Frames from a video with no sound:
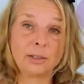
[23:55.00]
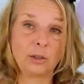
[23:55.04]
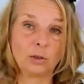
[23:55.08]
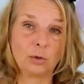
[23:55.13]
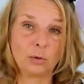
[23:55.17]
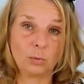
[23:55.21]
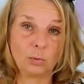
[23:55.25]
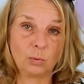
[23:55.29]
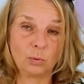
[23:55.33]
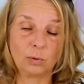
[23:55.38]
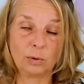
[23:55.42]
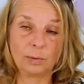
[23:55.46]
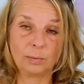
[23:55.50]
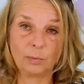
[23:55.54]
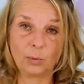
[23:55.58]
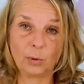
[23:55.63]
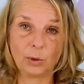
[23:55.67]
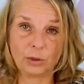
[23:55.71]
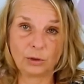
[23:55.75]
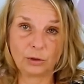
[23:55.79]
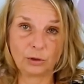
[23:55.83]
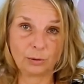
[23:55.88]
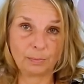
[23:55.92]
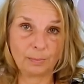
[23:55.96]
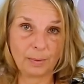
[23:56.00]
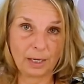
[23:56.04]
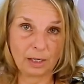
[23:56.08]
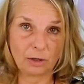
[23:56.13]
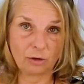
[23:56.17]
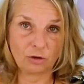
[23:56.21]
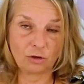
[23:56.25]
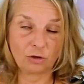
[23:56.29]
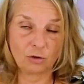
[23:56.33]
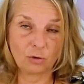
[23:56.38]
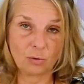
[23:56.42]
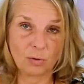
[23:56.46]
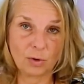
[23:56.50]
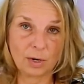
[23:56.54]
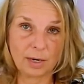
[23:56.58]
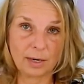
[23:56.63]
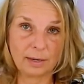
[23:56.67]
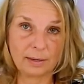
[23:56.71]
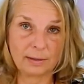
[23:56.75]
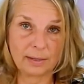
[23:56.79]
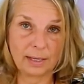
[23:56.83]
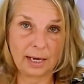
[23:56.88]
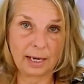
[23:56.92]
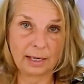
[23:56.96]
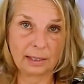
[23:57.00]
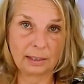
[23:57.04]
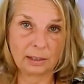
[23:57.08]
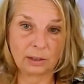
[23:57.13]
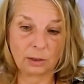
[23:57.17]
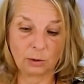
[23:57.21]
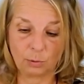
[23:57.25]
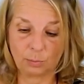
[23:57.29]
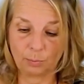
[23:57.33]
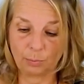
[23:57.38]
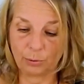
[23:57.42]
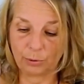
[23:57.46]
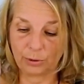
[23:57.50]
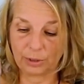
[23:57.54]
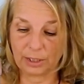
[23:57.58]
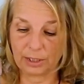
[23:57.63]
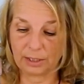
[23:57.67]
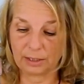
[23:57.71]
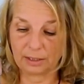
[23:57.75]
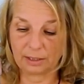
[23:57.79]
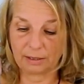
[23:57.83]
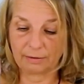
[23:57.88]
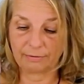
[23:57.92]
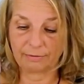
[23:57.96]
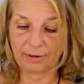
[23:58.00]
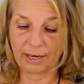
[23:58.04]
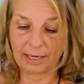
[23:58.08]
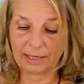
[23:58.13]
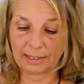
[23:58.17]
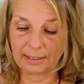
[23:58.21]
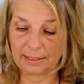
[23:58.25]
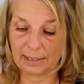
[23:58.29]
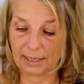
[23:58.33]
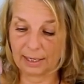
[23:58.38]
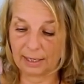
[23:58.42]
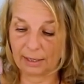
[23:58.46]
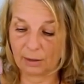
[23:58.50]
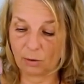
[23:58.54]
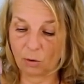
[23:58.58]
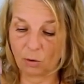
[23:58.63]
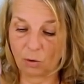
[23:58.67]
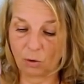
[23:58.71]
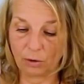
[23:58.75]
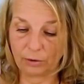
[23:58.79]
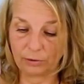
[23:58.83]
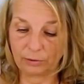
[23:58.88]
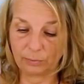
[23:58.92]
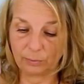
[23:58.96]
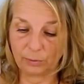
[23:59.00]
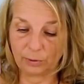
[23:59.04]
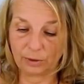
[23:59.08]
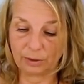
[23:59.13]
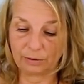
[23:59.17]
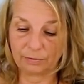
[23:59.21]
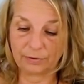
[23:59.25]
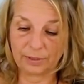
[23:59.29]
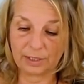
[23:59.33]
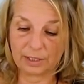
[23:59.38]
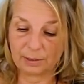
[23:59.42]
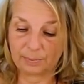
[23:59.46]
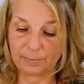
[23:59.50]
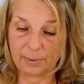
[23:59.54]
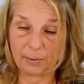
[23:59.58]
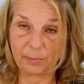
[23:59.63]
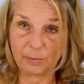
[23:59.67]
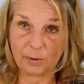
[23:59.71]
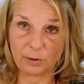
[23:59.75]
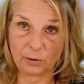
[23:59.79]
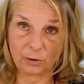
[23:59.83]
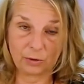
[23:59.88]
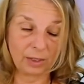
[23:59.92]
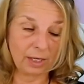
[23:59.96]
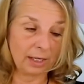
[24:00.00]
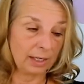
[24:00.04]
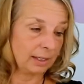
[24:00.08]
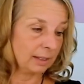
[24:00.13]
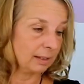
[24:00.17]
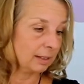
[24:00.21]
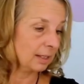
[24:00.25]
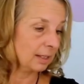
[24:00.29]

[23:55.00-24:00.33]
you want to make sure that you put interfacing on one of these, but we'll do that in